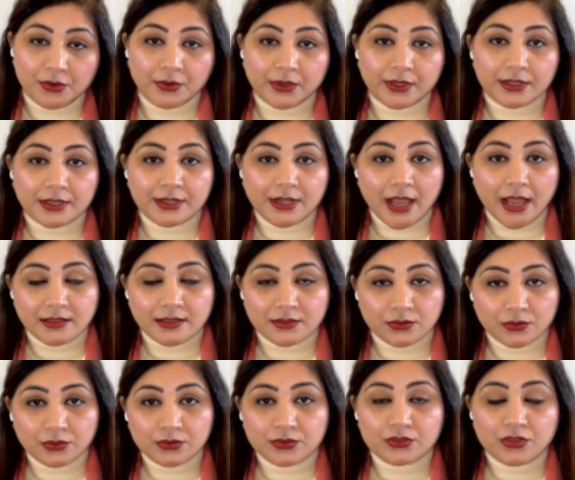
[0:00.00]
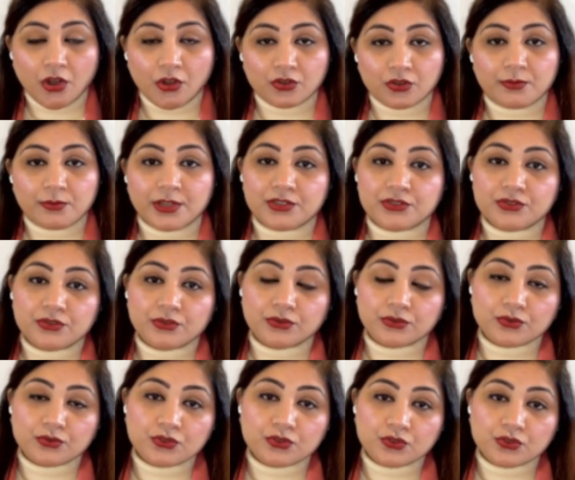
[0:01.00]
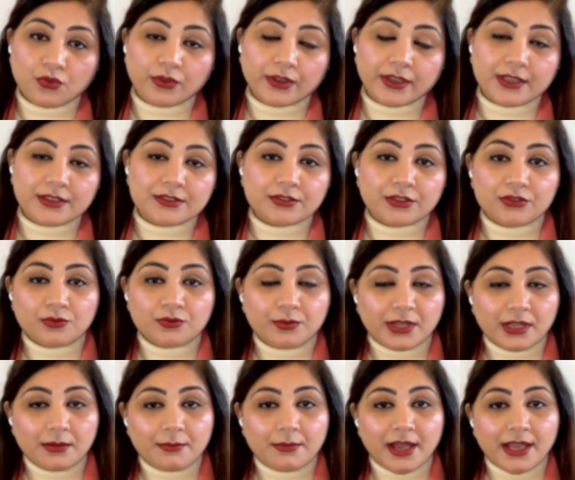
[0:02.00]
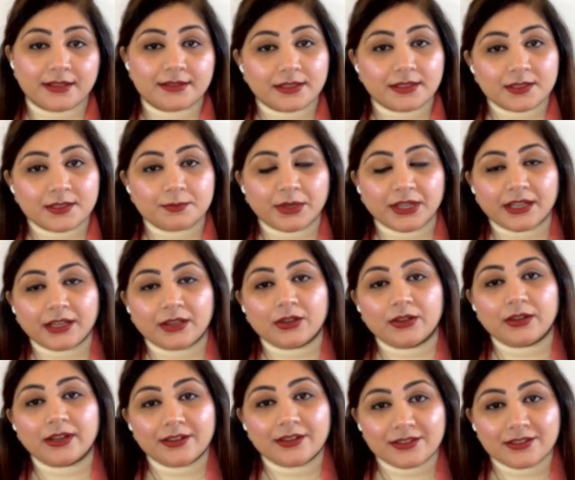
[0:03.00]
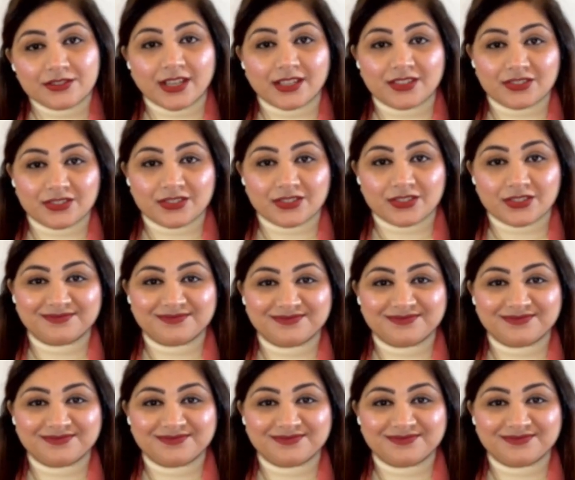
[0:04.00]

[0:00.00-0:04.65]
you can attach those documents to showcase or to minimize this particular rejection.